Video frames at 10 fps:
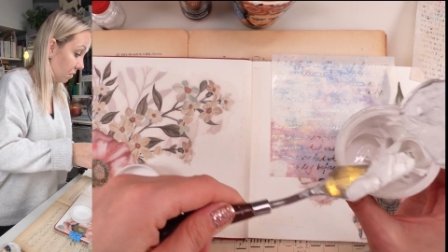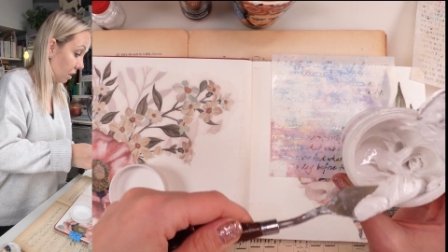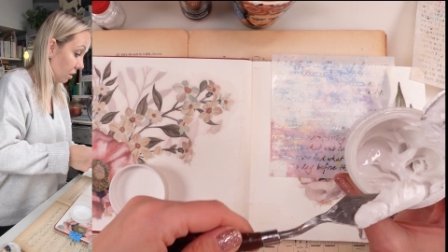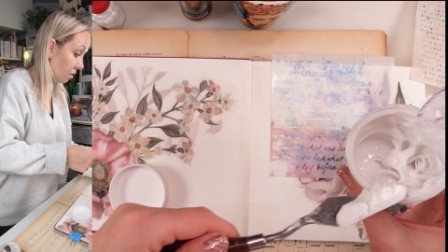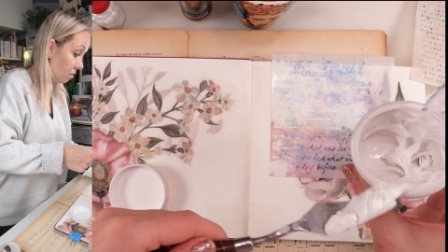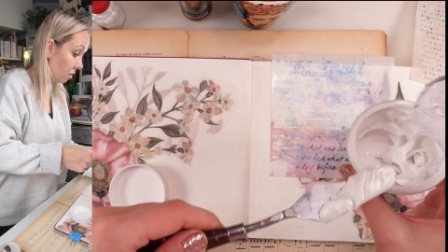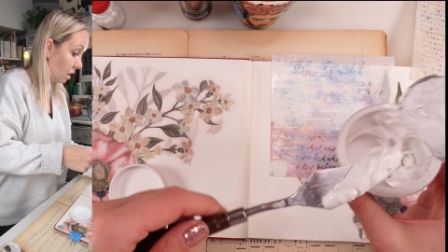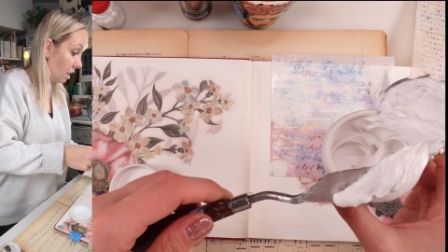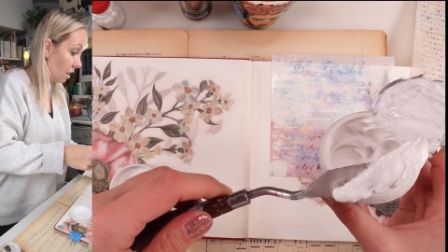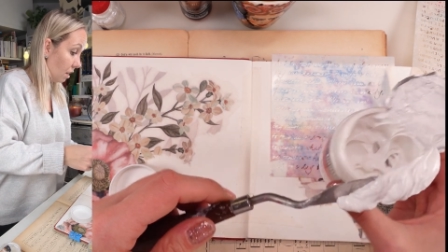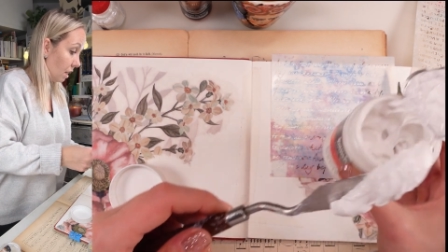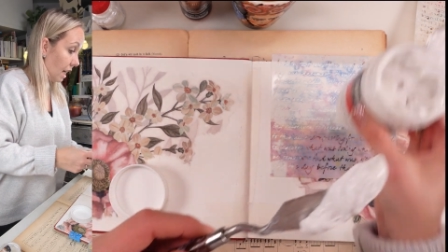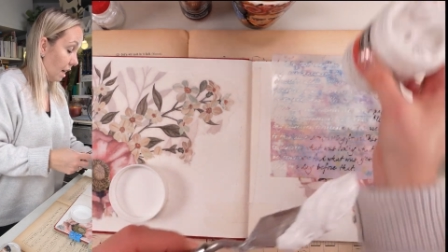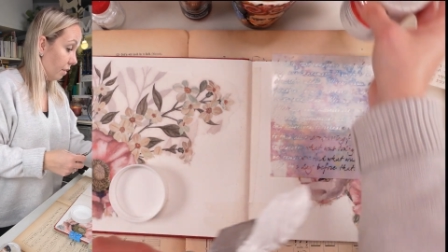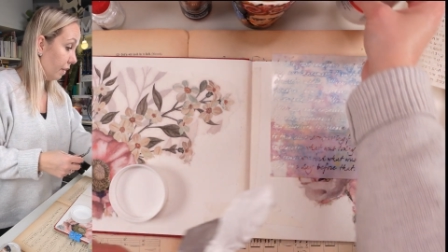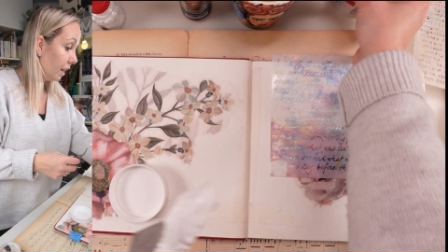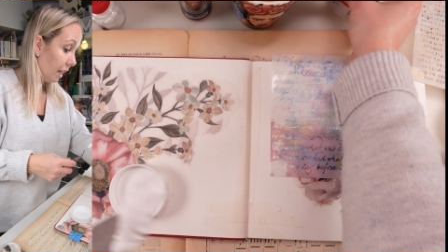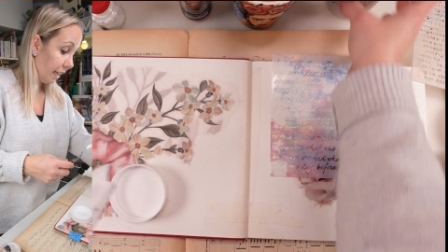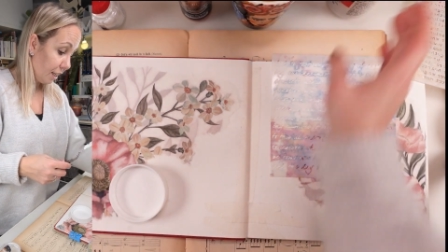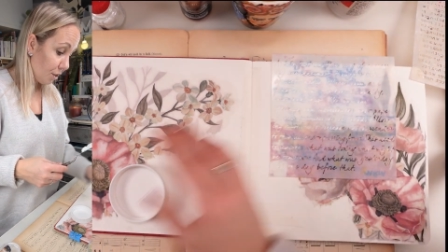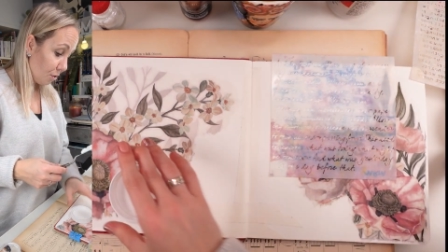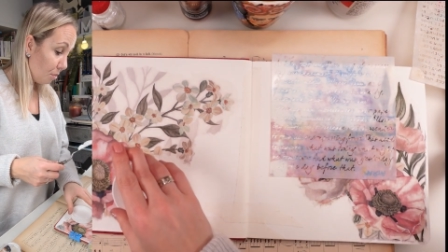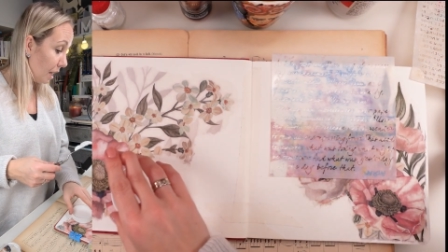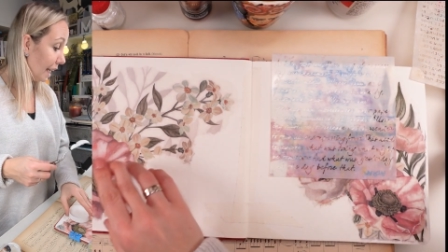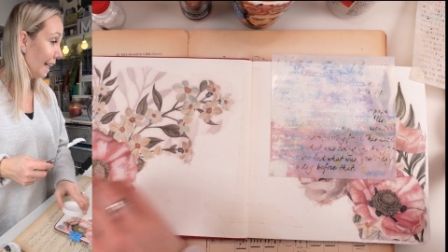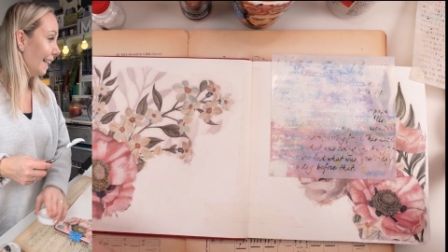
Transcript: I don't know. I feel like a newbie